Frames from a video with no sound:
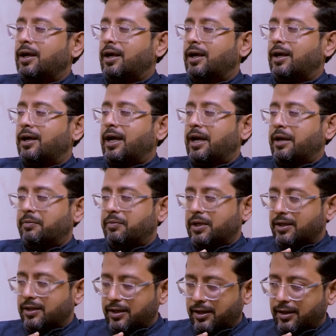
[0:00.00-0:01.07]
had I
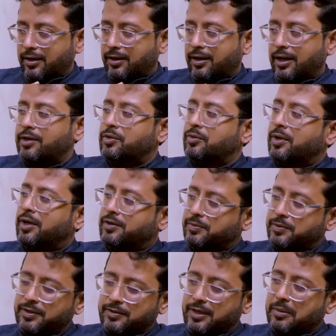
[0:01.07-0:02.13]
been here, had you
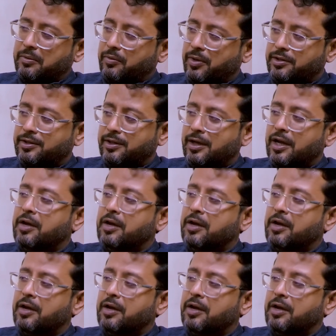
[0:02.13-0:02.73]
asked me the same question,